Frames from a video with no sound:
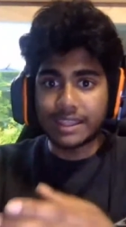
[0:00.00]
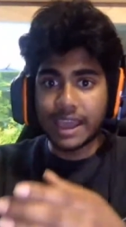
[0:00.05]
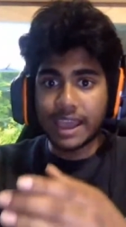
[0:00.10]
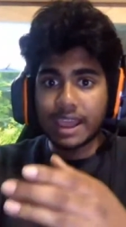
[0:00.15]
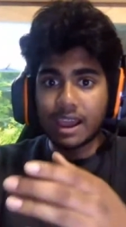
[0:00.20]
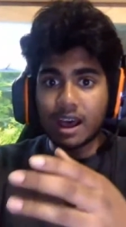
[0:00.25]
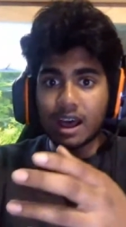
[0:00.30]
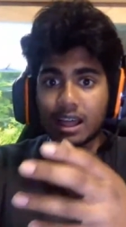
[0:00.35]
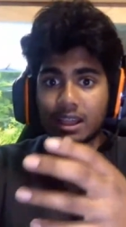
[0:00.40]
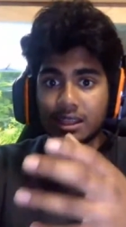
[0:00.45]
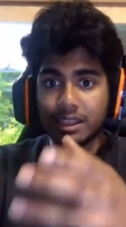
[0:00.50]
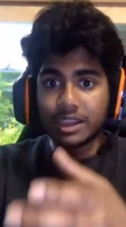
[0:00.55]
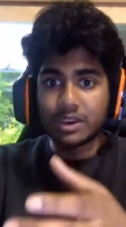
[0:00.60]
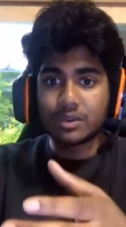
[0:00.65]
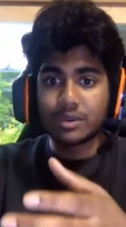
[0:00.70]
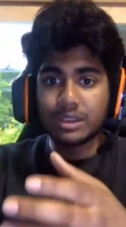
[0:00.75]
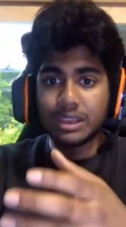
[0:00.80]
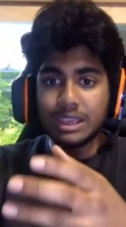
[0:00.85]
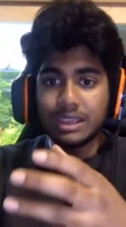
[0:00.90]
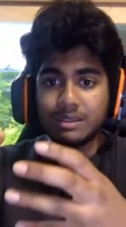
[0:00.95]
They are
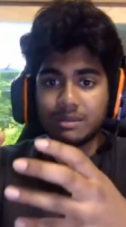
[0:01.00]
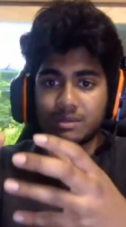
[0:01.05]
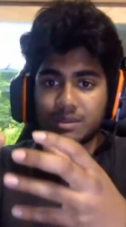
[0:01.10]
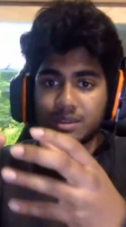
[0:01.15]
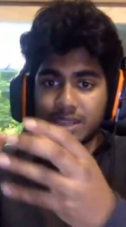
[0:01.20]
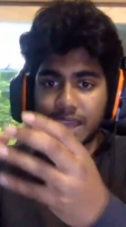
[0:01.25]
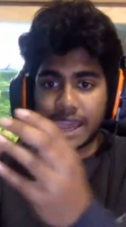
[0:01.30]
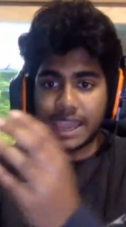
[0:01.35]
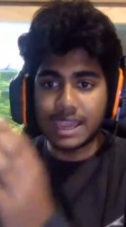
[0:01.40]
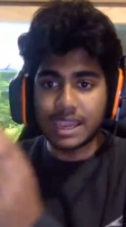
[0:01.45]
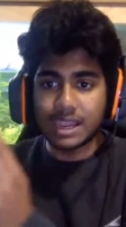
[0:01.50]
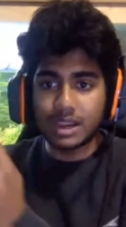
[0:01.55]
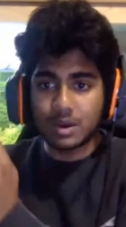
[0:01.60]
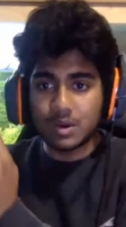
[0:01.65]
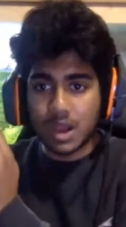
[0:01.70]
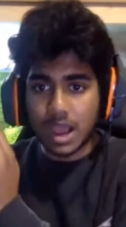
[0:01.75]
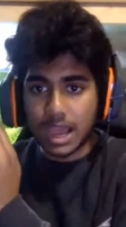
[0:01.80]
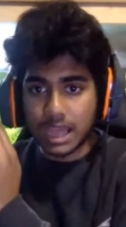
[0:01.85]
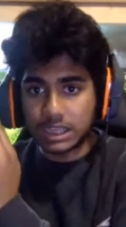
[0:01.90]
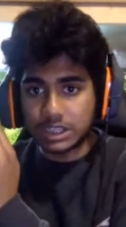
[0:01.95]
literally
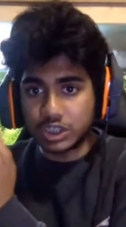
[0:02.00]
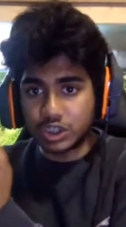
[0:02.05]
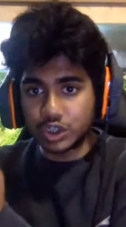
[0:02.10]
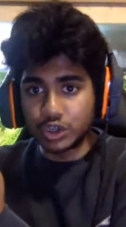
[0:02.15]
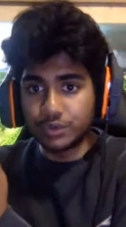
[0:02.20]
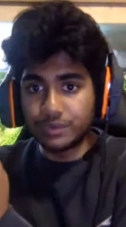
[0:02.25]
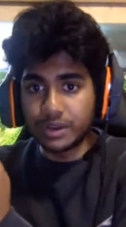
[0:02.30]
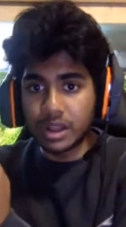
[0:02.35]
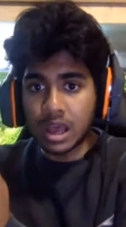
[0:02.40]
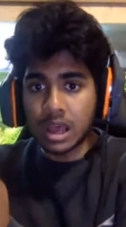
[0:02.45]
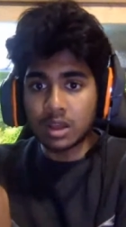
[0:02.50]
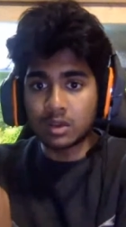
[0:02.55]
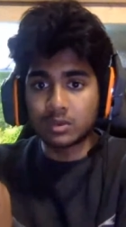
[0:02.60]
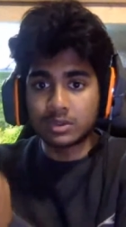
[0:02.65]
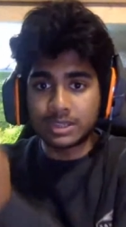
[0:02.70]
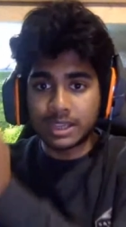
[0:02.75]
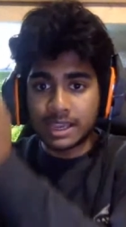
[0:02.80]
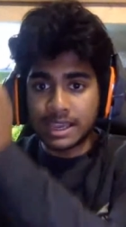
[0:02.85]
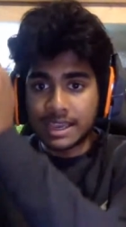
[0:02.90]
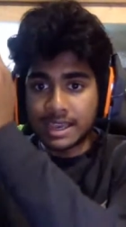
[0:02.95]
taken as
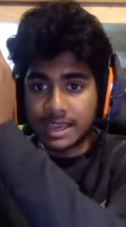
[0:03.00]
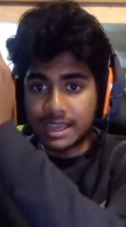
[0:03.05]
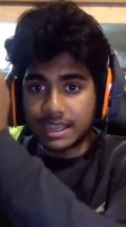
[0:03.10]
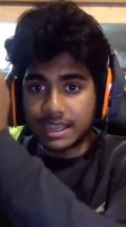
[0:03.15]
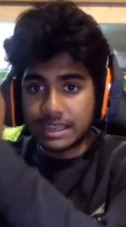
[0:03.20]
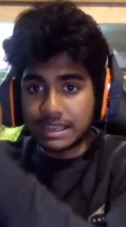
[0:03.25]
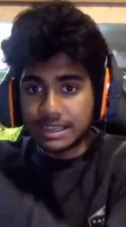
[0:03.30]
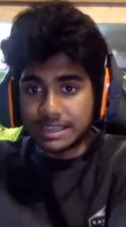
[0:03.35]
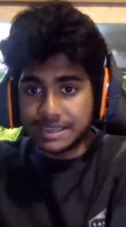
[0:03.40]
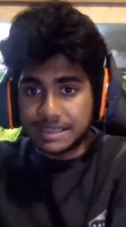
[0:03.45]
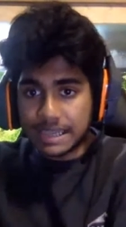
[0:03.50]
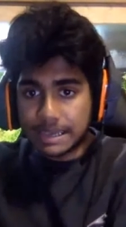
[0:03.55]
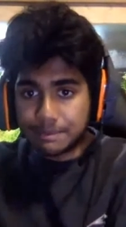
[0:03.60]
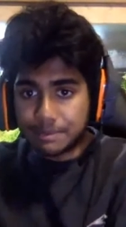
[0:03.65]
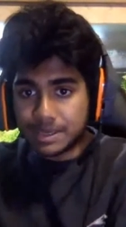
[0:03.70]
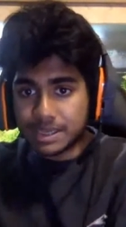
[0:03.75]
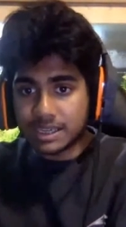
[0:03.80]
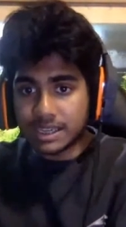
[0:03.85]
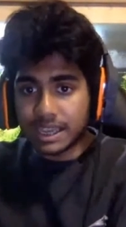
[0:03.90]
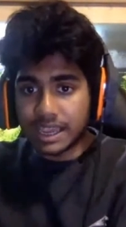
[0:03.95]
juveniles,
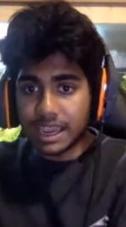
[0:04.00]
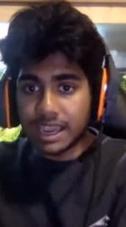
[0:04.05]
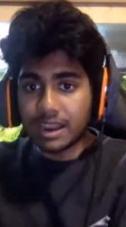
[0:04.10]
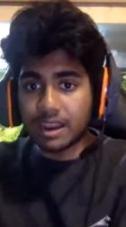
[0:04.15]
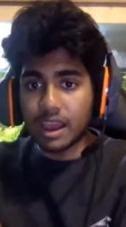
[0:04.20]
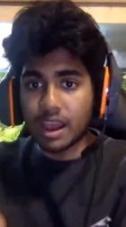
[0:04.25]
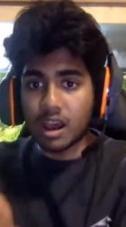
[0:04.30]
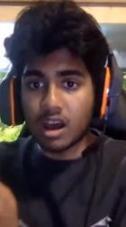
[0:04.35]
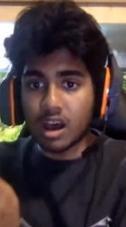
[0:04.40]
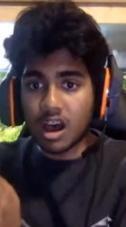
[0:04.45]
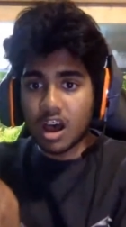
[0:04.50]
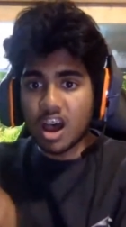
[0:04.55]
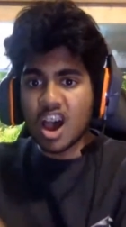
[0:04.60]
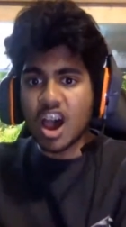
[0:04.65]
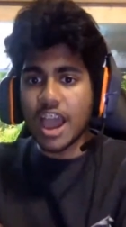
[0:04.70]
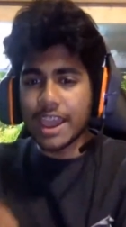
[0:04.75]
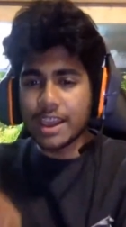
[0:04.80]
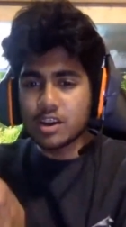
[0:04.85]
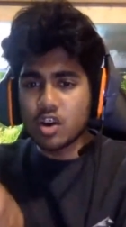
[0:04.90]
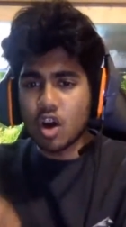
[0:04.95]
dipped in a
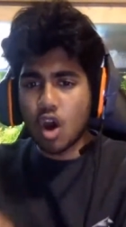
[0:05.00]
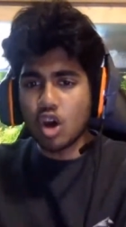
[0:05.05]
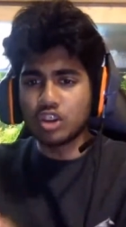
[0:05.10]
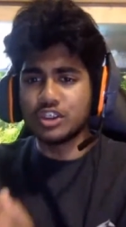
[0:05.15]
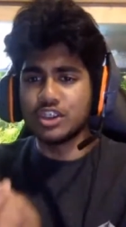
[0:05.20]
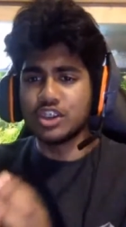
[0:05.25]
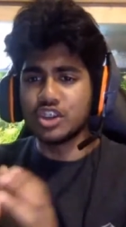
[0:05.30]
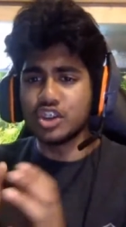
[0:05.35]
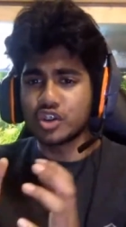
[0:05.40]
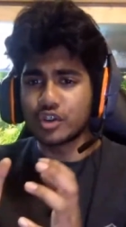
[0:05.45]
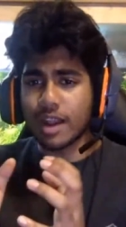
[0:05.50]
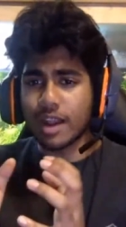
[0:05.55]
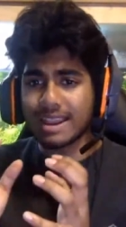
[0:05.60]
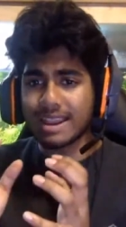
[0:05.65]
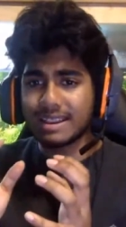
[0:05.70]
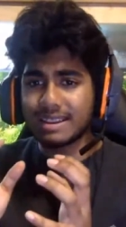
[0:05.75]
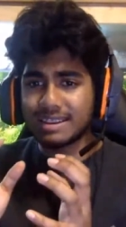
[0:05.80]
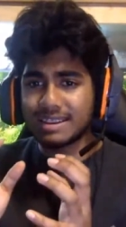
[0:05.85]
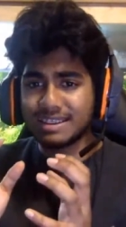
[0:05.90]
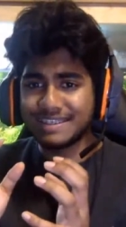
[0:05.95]
high
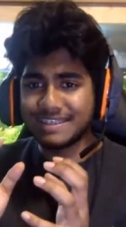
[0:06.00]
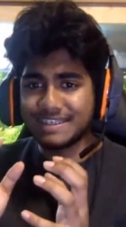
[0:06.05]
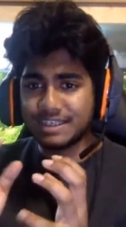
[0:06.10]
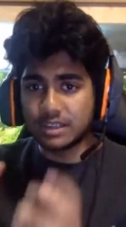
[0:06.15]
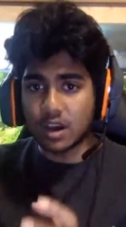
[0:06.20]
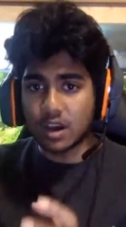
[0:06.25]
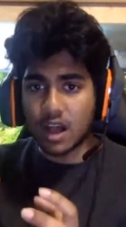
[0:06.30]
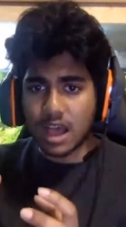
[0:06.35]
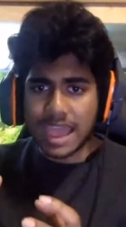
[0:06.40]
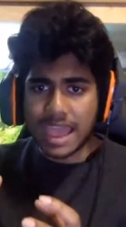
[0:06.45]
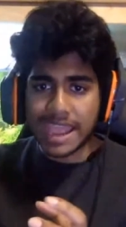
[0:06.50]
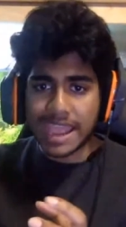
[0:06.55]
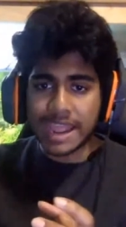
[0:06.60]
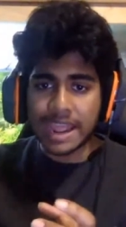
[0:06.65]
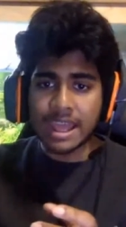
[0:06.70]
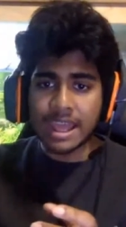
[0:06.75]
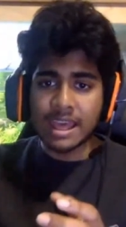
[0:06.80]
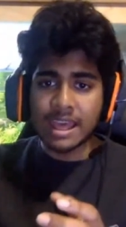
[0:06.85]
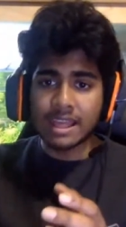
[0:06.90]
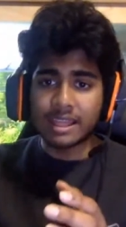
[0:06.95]
concentrate dye
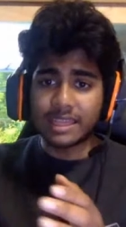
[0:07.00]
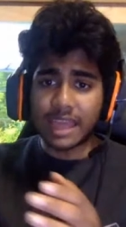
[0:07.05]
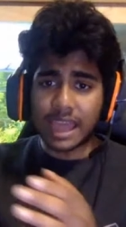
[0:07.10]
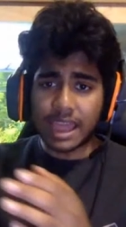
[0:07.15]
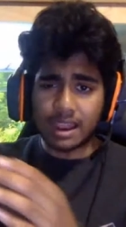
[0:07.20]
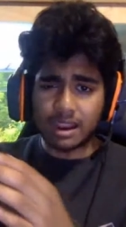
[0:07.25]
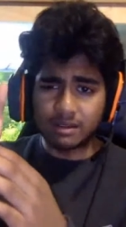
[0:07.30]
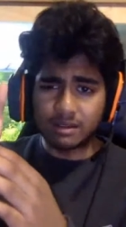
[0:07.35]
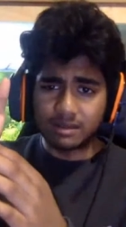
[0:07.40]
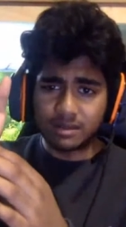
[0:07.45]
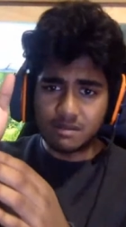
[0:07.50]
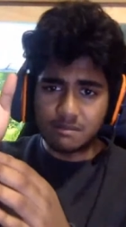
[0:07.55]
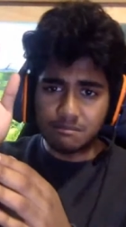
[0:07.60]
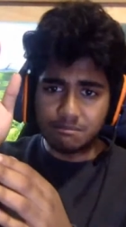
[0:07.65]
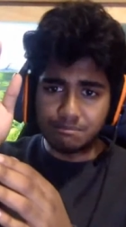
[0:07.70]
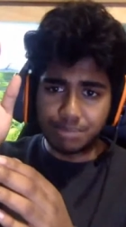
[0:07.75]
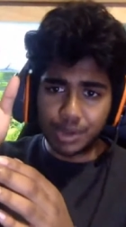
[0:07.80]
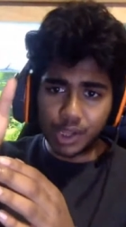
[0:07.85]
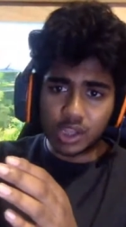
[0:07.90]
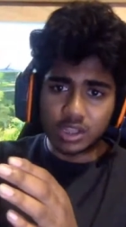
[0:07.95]
that
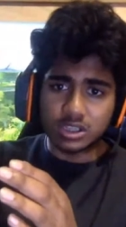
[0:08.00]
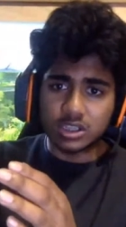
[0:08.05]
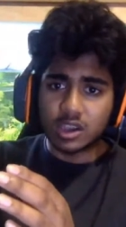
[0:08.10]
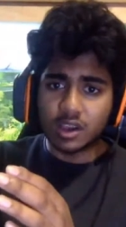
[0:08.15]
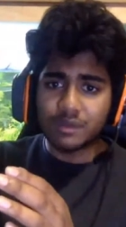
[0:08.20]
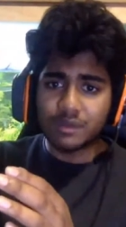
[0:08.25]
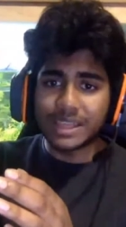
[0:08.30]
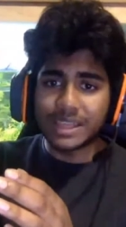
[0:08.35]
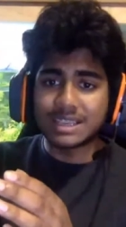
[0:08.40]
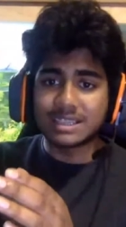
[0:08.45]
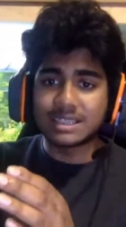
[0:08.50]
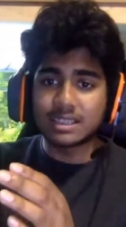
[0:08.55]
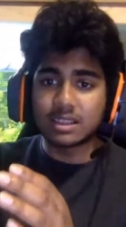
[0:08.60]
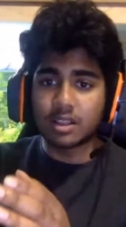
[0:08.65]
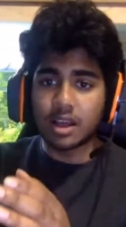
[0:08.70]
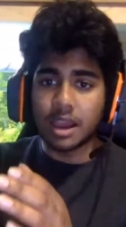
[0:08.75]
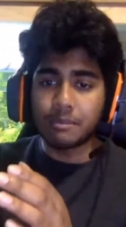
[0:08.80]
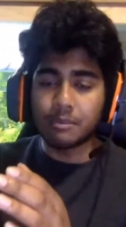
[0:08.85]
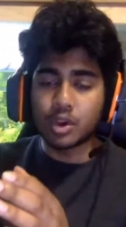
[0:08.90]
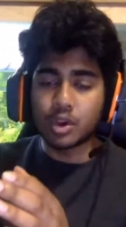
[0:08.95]
burns off their
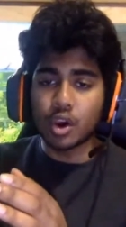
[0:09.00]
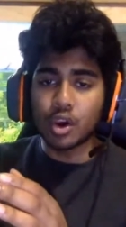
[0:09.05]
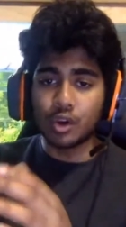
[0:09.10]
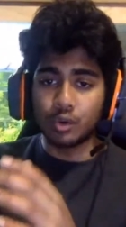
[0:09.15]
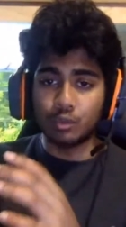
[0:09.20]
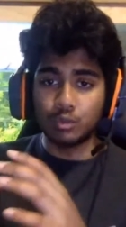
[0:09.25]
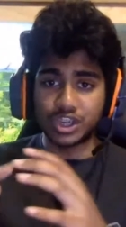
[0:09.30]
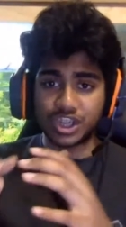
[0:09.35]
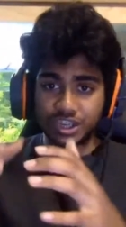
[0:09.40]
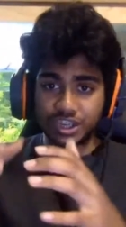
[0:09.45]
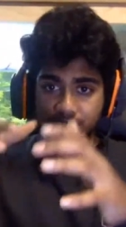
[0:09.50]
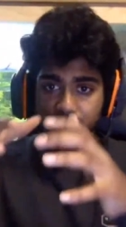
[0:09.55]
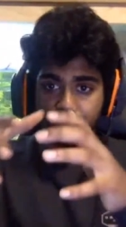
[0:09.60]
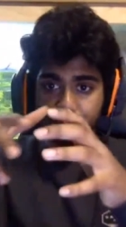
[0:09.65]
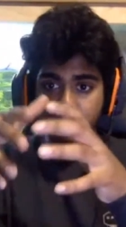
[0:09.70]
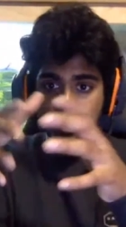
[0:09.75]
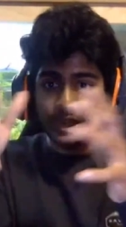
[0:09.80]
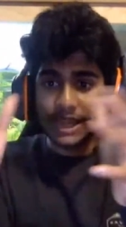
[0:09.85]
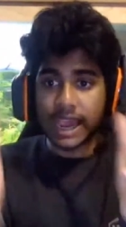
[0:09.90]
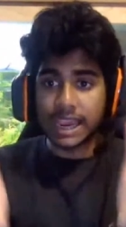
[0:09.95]
slime coat, which is the
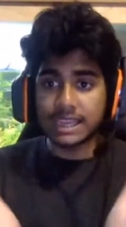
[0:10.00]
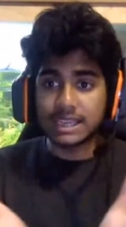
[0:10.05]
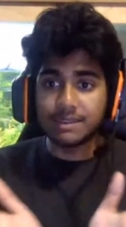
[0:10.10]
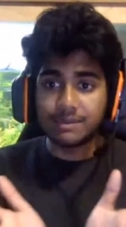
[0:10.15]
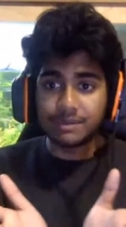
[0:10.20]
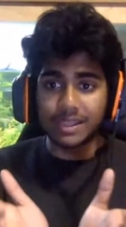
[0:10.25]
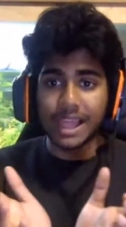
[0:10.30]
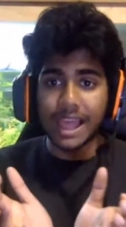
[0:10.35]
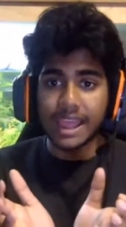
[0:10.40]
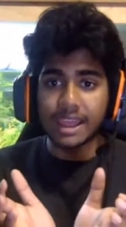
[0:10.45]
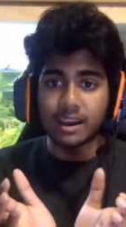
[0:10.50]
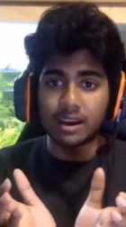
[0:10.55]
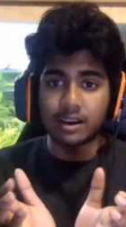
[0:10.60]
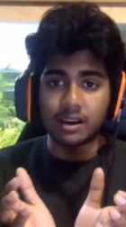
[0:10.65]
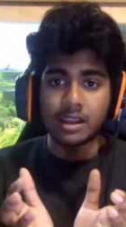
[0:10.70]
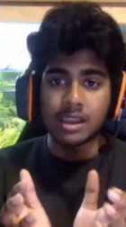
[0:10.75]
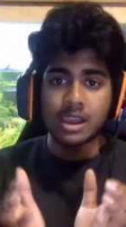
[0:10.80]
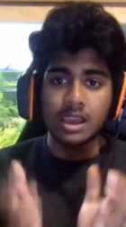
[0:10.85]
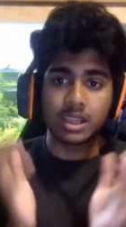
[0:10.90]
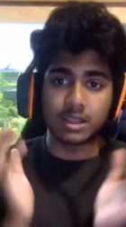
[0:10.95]
protective layer,
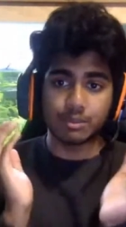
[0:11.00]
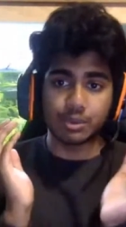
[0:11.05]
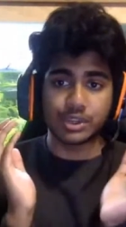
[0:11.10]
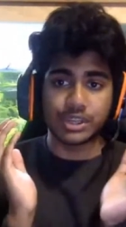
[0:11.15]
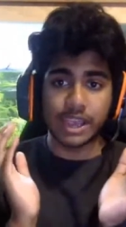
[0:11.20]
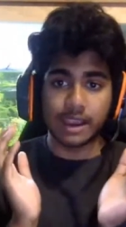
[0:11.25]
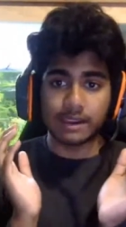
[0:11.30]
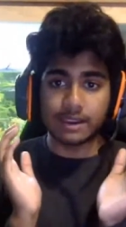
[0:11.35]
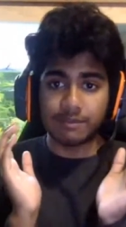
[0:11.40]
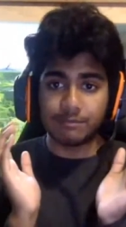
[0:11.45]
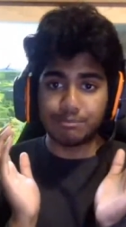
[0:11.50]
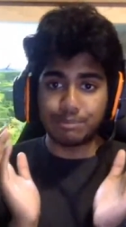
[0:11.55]
the protective